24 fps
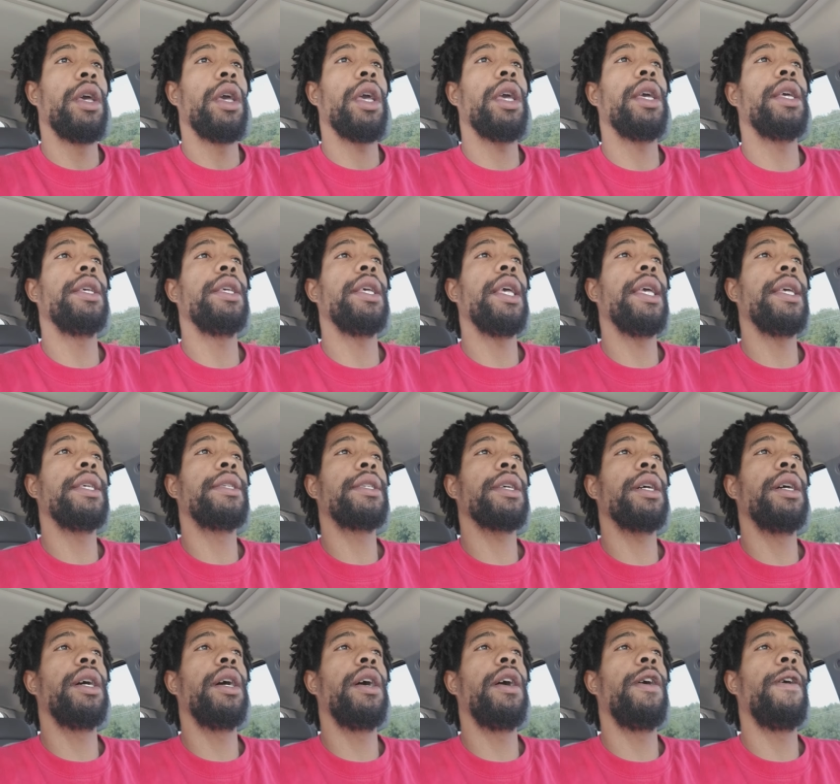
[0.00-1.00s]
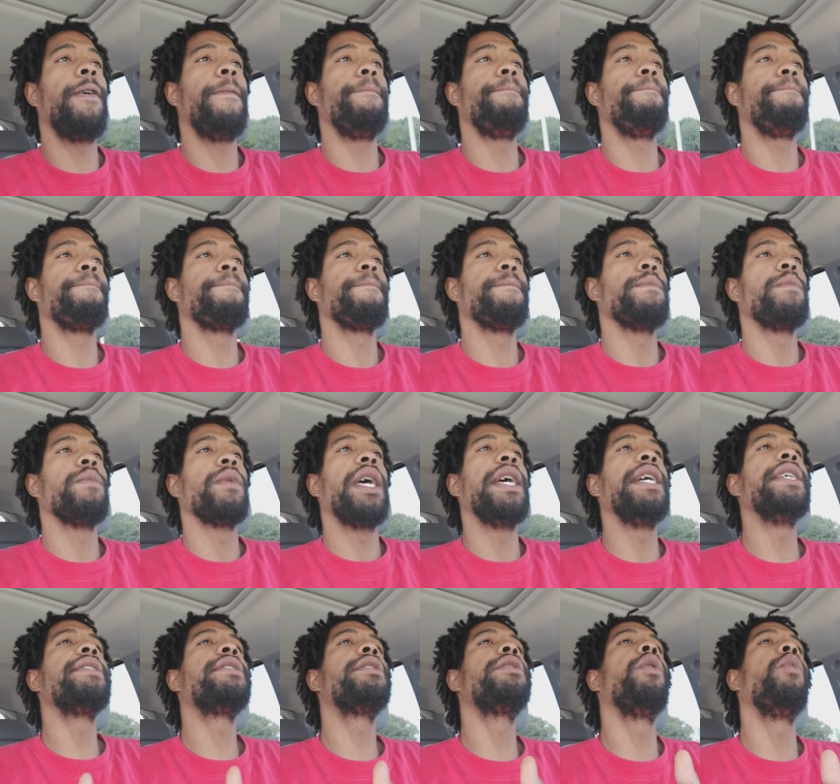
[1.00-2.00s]
It's
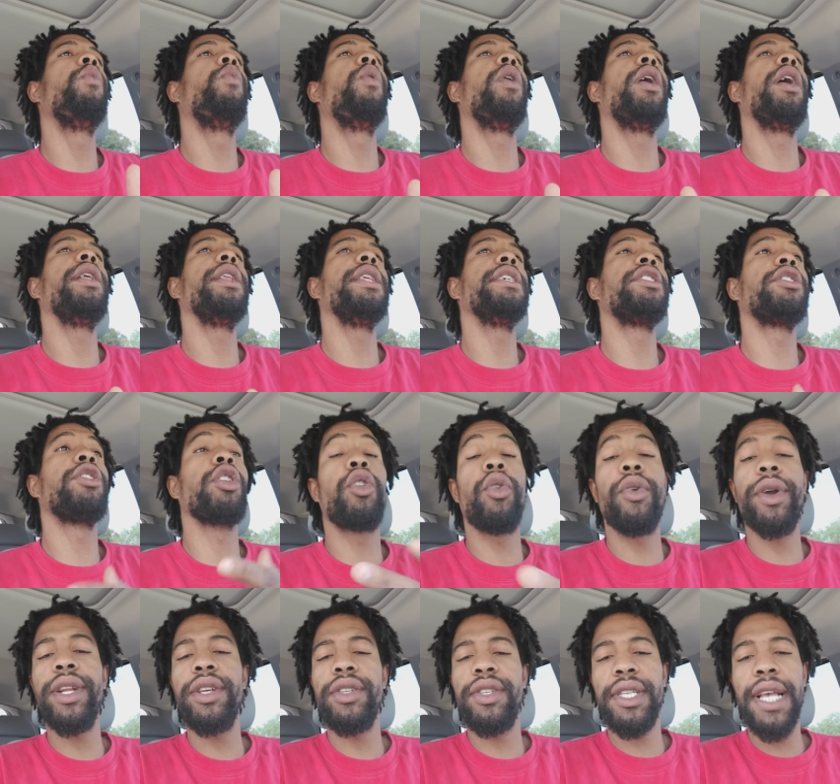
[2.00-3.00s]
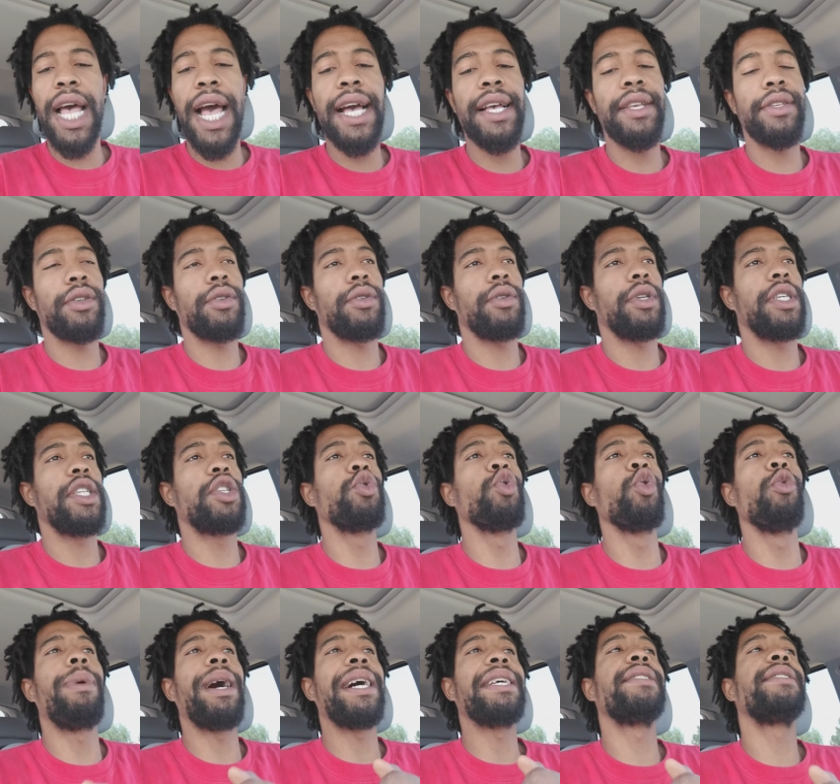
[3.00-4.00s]
the criticizer. It's
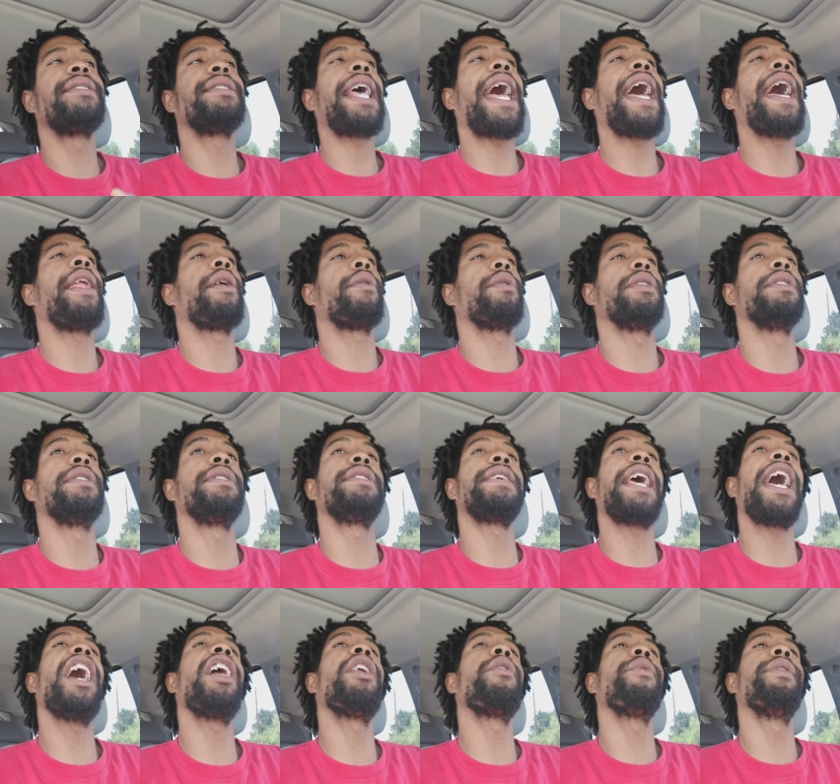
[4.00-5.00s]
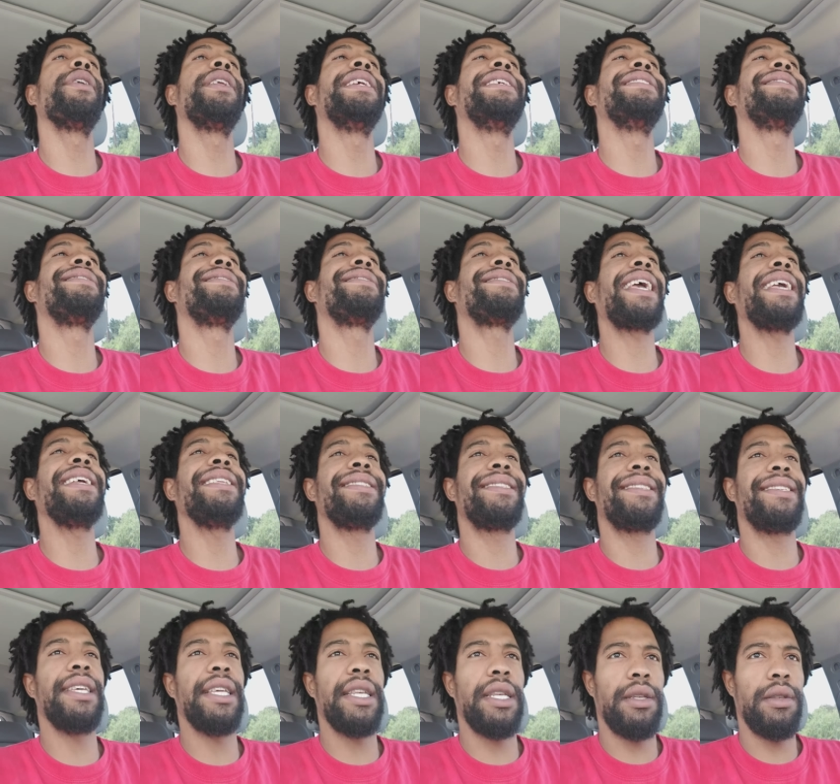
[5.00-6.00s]
ruled by Saturn. Saturn is
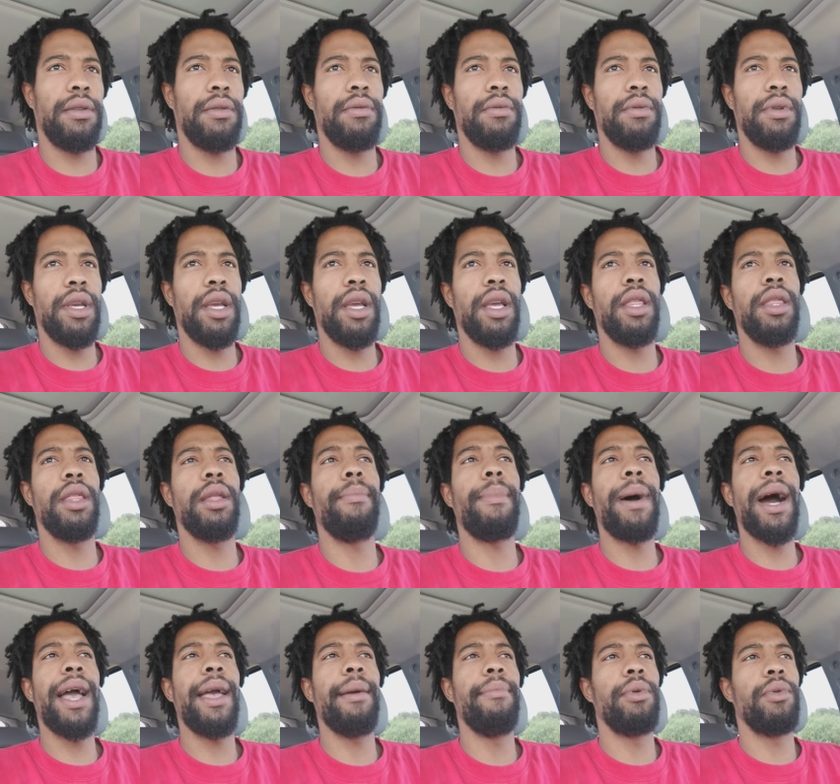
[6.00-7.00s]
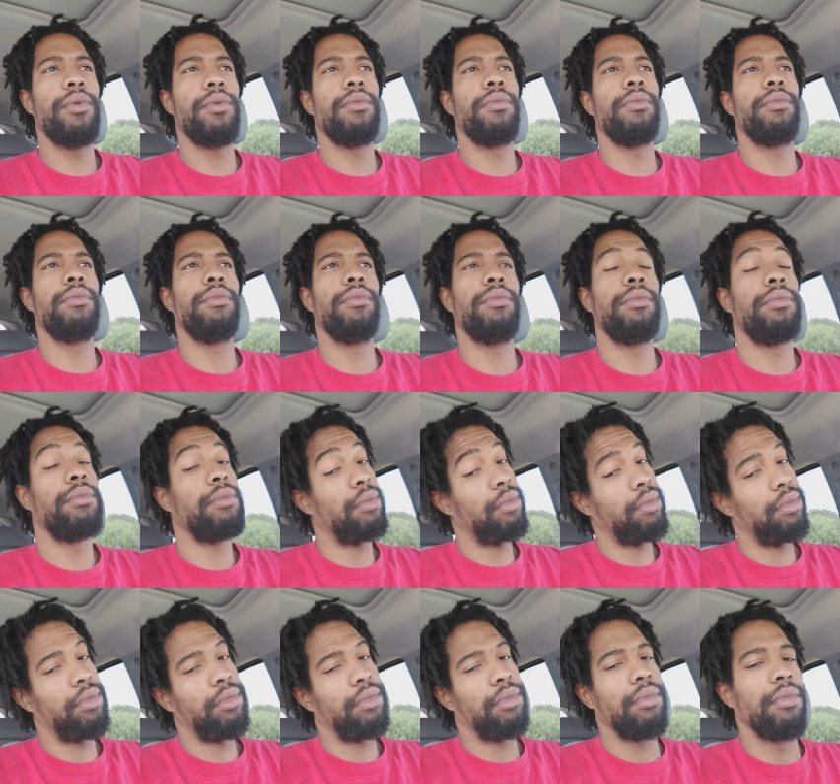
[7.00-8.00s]
Satan in the Bible.
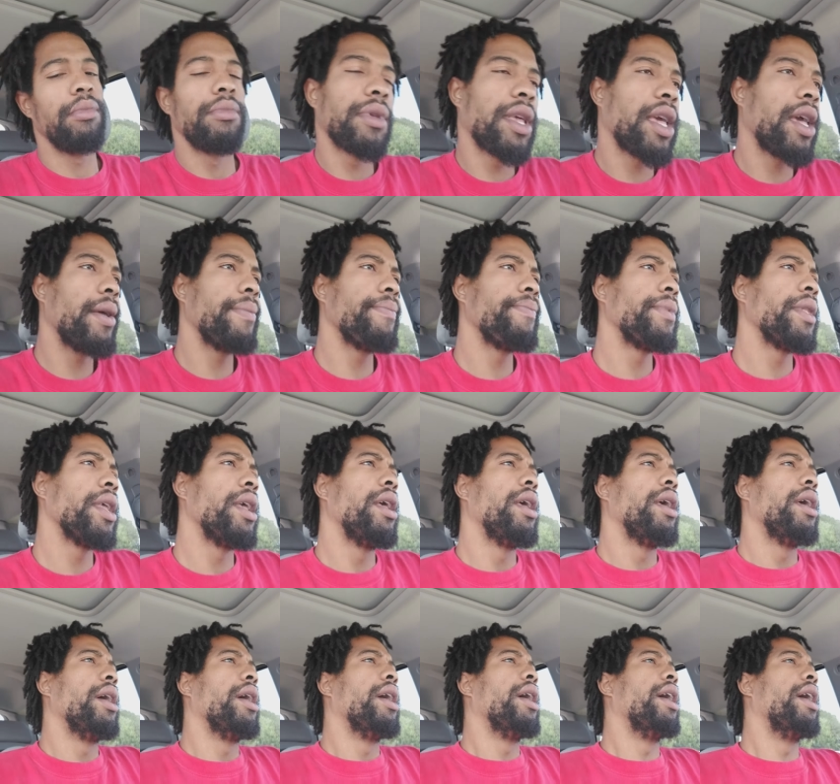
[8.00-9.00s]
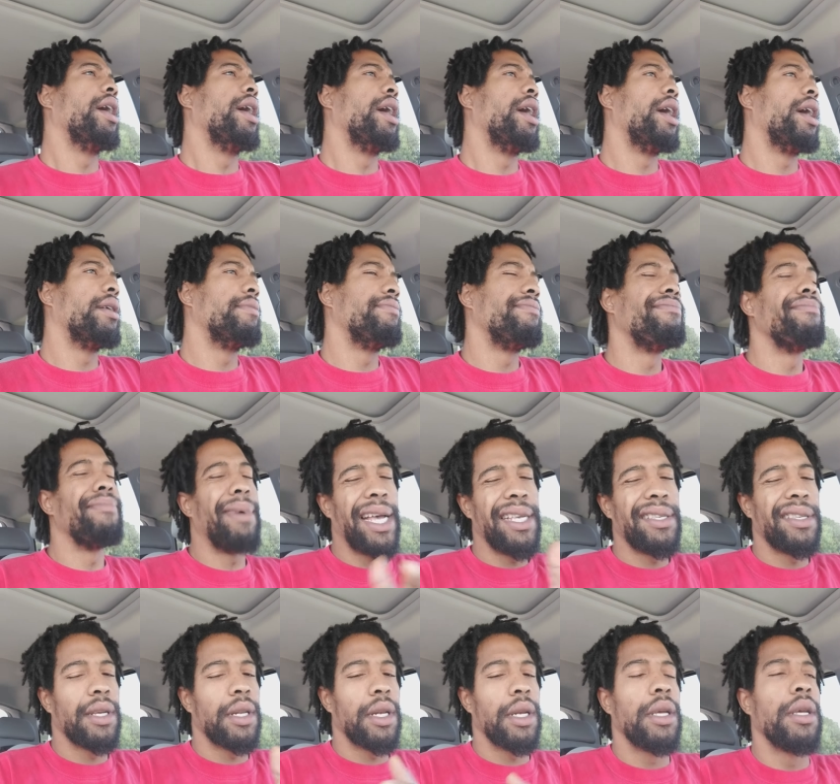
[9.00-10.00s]
Okay?
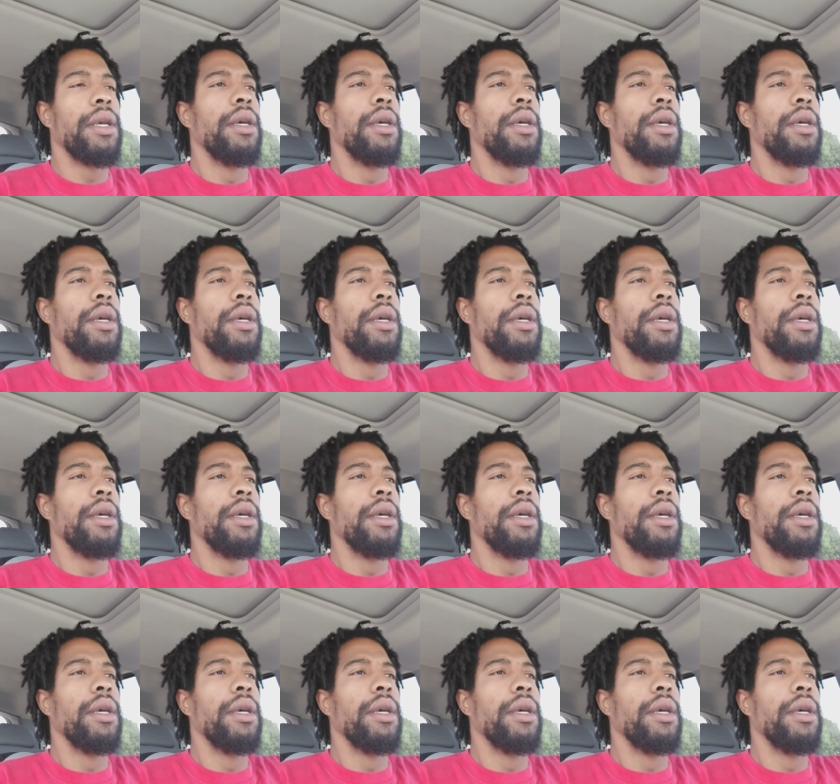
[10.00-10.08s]
Basically.